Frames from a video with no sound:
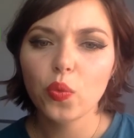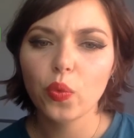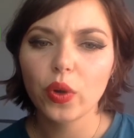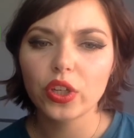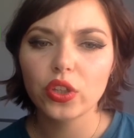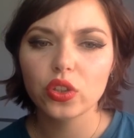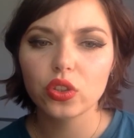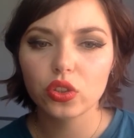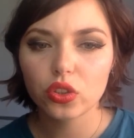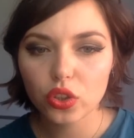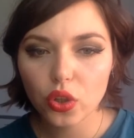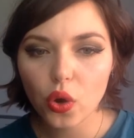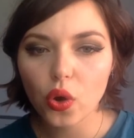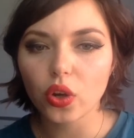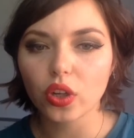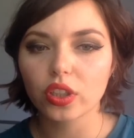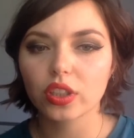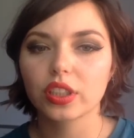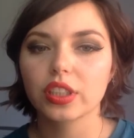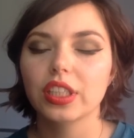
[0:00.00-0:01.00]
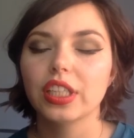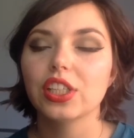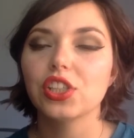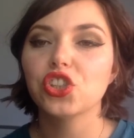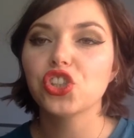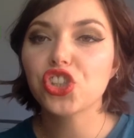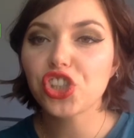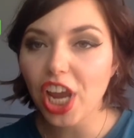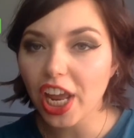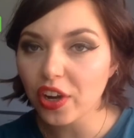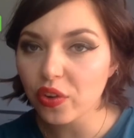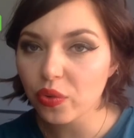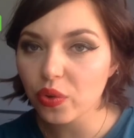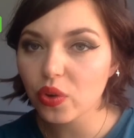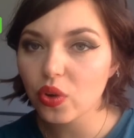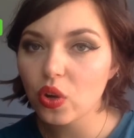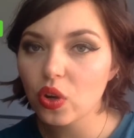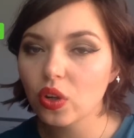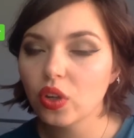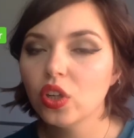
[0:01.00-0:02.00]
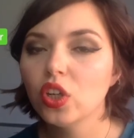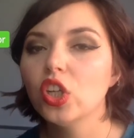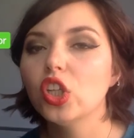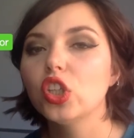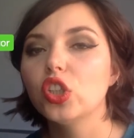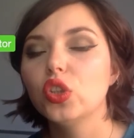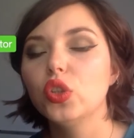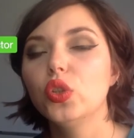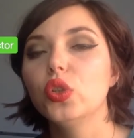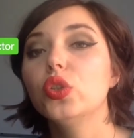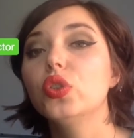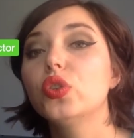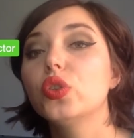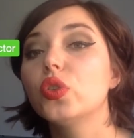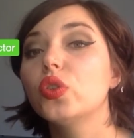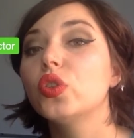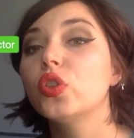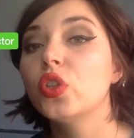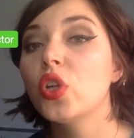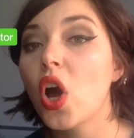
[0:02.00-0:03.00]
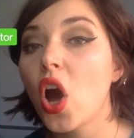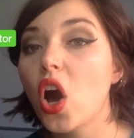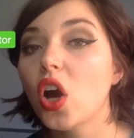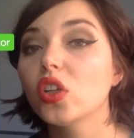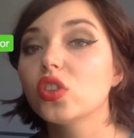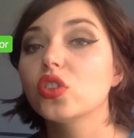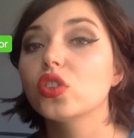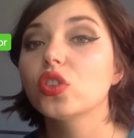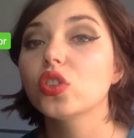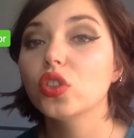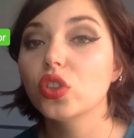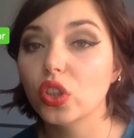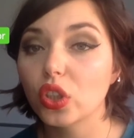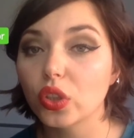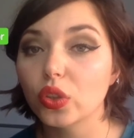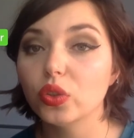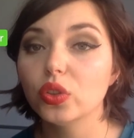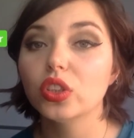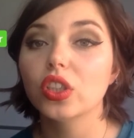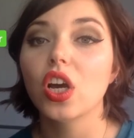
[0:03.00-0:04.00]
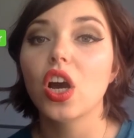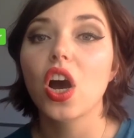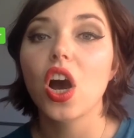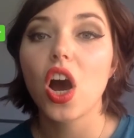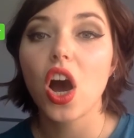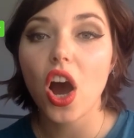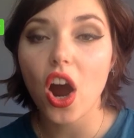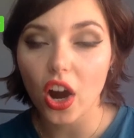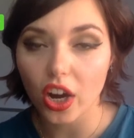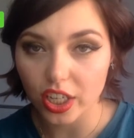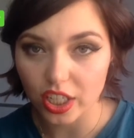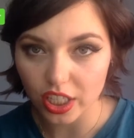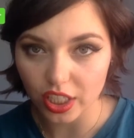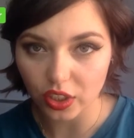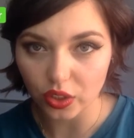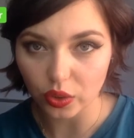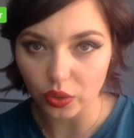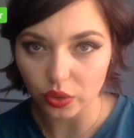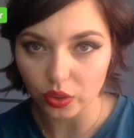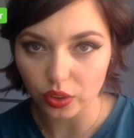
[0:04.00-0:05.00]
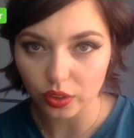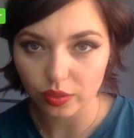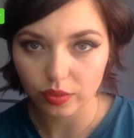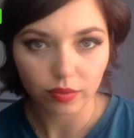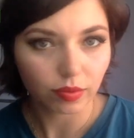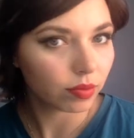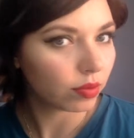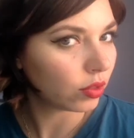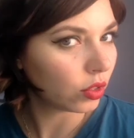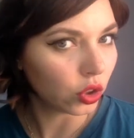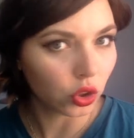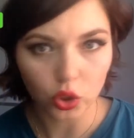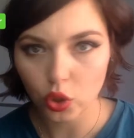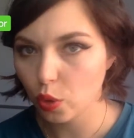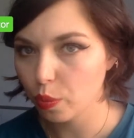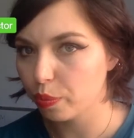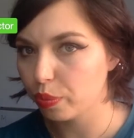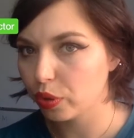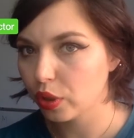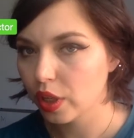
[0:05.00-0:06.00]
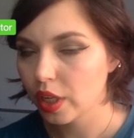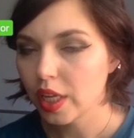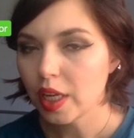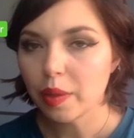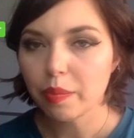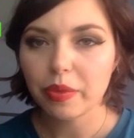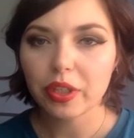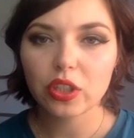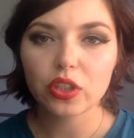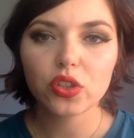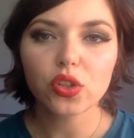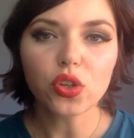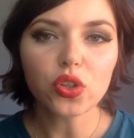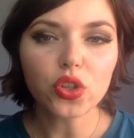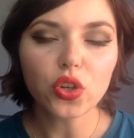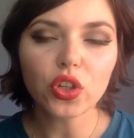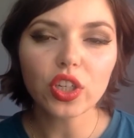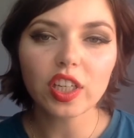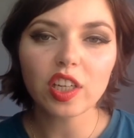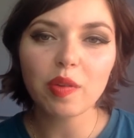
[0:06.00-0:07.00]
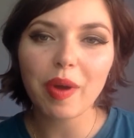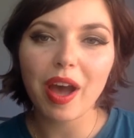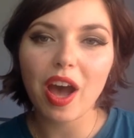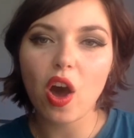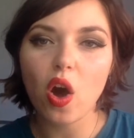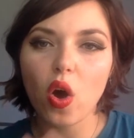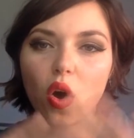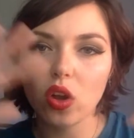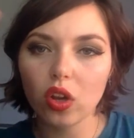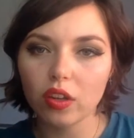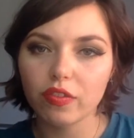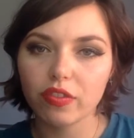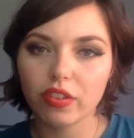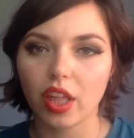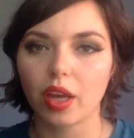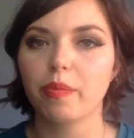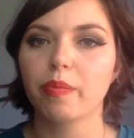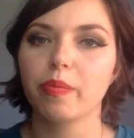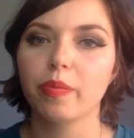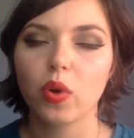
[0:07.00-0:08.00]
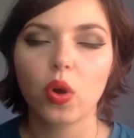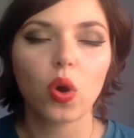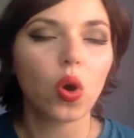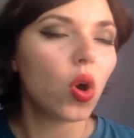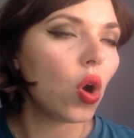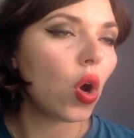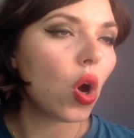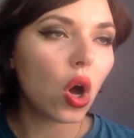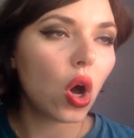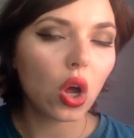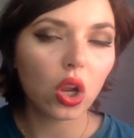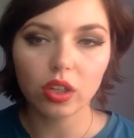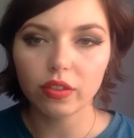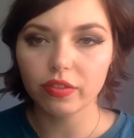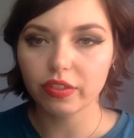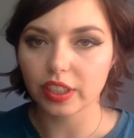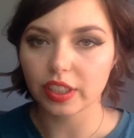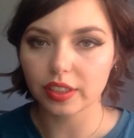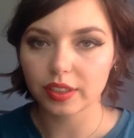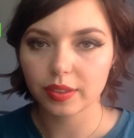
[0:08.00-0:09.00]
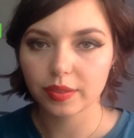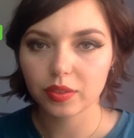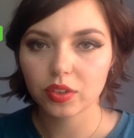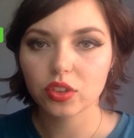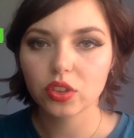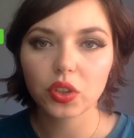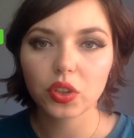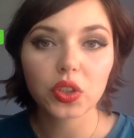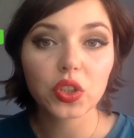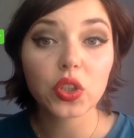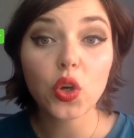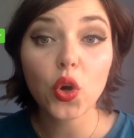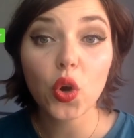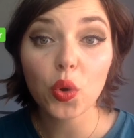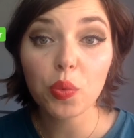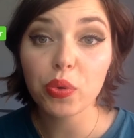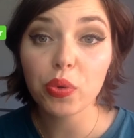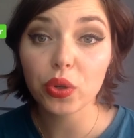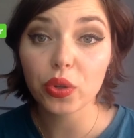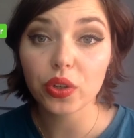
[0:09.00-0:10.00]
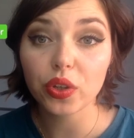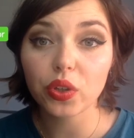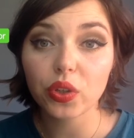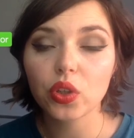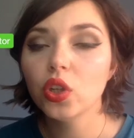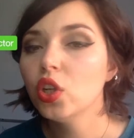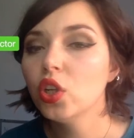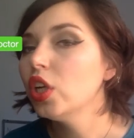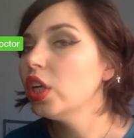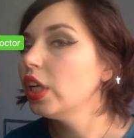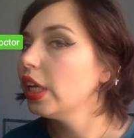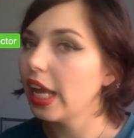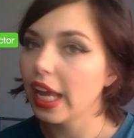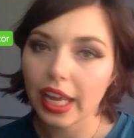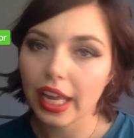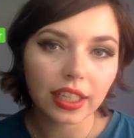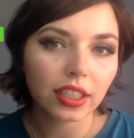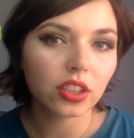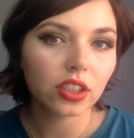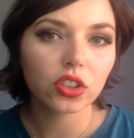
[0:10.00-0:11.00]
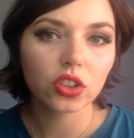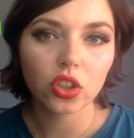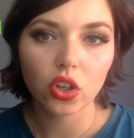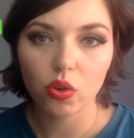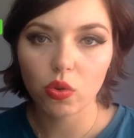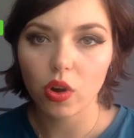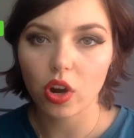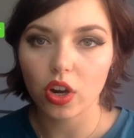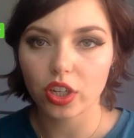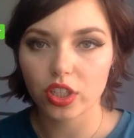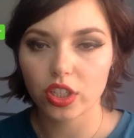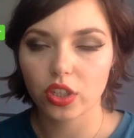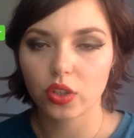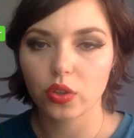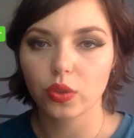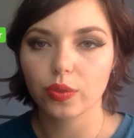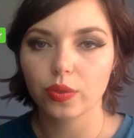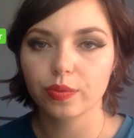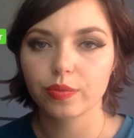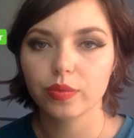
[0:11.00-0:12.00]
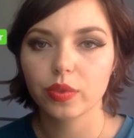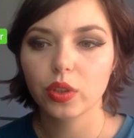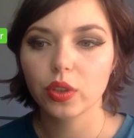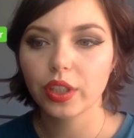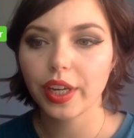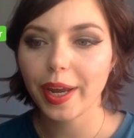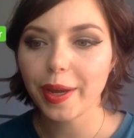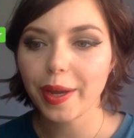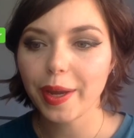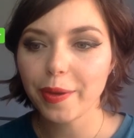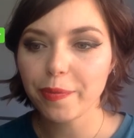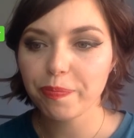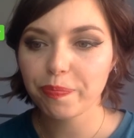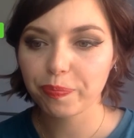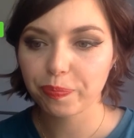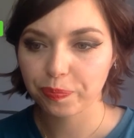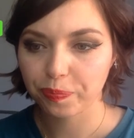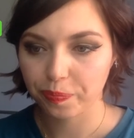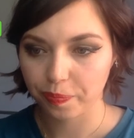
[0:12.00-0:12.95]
When you talk in general, you do not use articles. Nope, because you're talking about all of them. All of it. So no plural and no article. Okay?